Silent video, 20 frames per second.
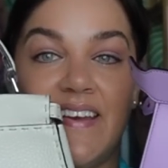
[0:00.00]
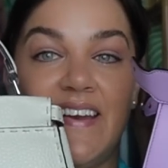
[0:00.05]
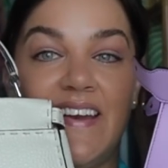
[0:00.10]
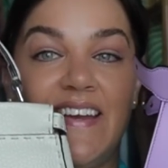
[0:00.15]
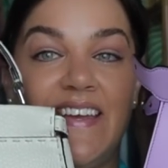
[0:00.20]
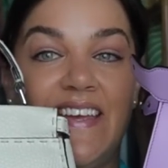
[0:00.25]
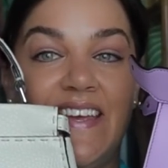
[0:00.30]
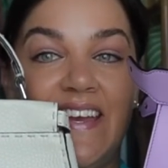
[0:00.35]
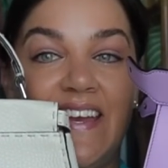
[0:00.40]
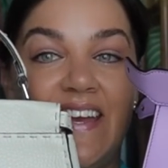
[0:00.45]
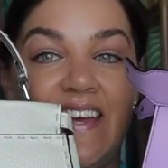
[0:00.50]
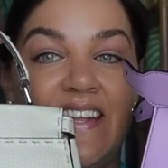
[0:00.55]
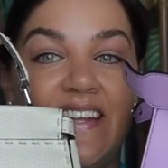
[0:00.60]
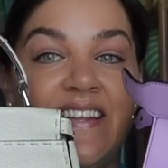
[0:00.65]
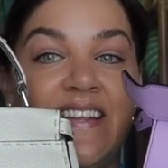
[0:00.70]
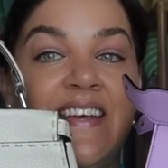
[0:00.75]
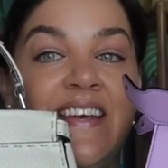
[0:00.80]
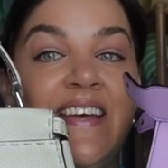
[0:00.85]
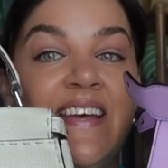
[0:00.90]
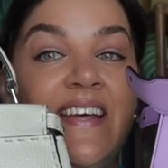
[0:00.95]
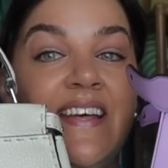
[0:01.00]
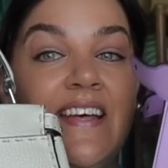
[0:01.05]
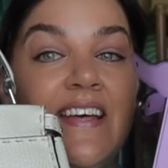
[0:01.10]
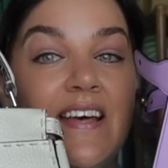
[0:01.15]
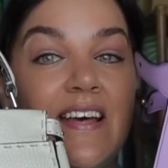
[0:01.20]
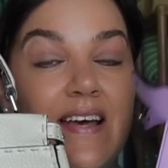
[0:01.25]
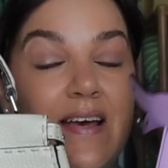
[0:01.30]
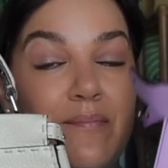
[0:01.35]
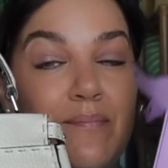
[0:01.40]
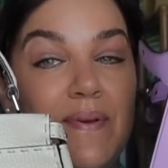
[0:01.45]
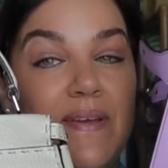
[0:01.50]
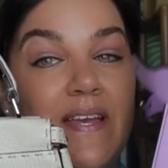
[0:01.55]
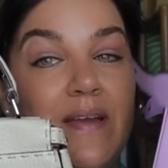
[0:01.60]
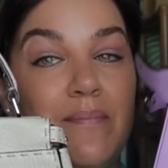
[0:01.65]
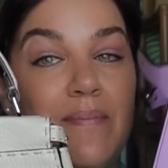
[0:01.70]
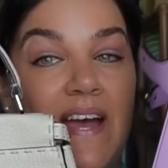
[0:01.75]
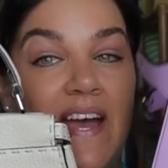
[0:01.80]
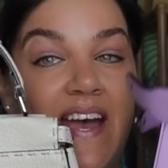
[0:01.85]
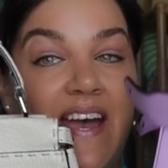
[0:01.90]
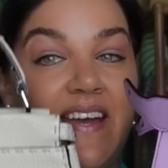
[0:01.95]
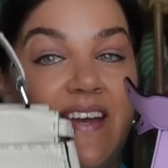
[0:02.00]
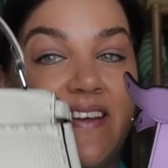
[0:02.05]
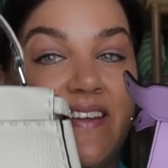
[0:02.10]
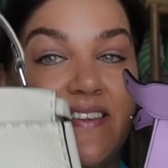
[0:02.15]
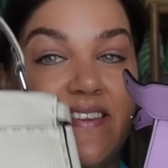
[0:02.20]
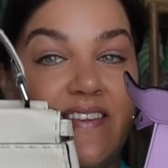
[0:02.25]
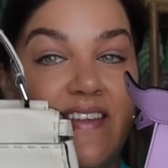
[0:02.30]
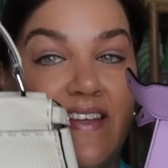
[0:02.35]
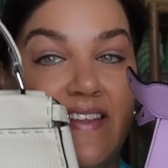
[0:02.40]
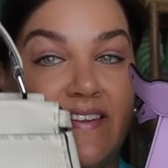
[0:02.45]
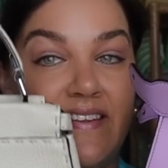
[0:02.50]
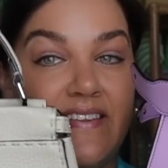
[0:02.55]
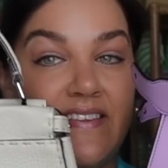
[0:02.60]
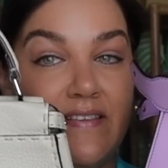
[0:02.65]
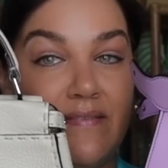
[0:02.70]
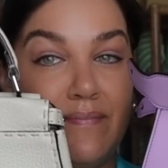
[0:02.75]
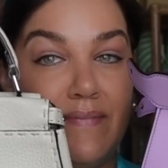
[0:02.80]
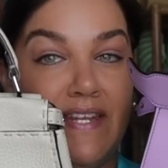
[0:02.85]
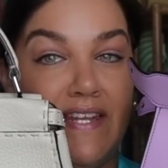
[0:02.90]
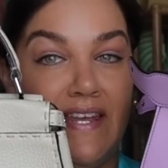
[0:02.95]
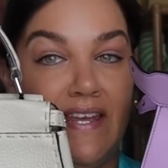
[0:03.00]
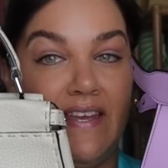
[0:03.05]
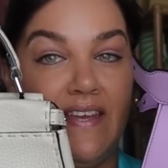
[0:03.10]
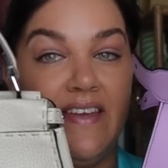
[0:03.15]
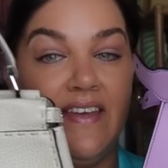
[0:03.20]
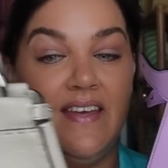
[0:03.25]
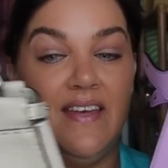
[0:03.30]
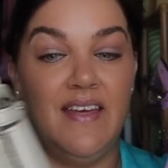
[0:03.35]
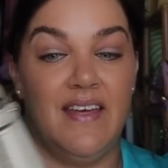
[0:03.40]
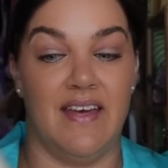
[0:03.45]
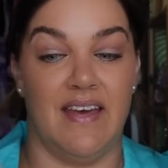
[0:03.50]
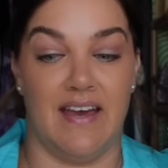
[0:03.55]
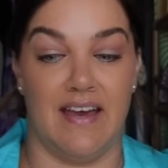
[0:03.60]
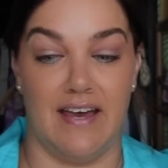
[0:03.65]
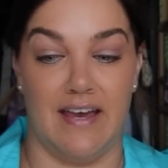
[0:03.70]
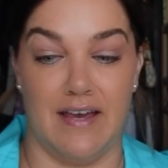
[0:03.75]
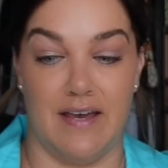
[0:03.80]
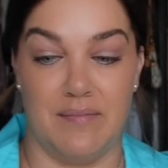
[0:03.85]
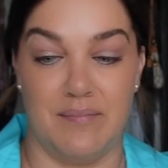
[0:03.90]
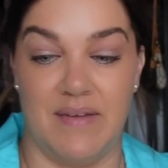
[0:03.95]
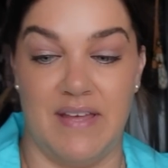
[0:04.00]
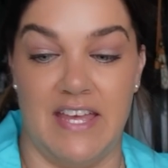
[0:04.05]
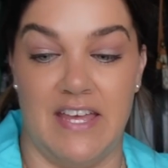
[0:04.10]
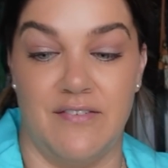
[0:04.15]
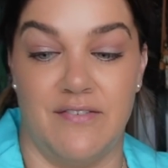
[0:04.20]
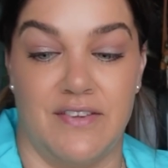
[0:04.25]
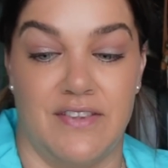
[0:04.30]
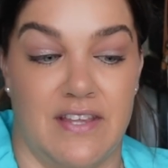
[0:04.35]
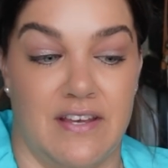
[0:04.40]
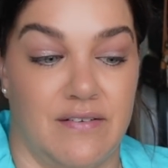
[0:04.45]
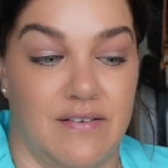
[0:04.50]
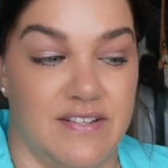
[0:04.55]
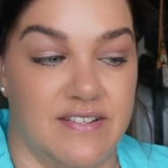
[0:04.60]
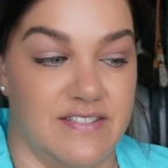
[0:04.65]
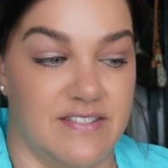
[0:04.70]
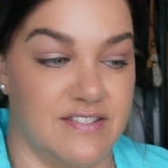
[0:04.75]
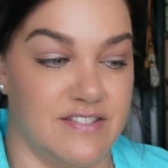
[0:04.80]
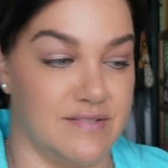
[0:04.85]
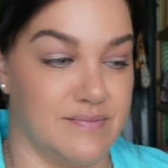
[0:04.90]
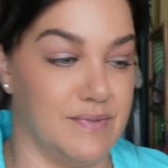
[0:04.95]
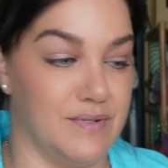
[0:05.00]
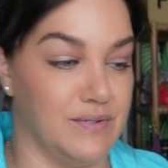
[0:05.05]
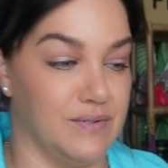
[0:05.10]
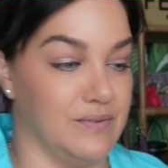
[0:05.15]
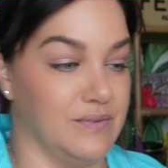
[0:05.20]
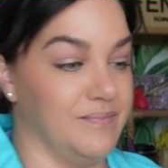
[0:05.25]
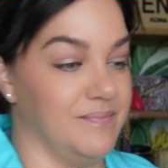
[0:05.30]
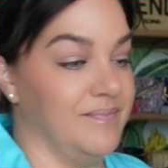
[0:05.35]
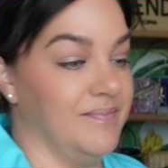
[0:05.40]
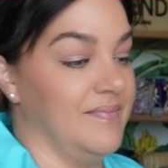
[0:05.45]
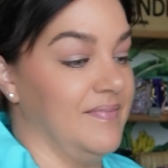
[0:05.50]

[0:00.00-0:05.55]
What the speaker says: again, a bigger bag than the Mini, even though it's a small.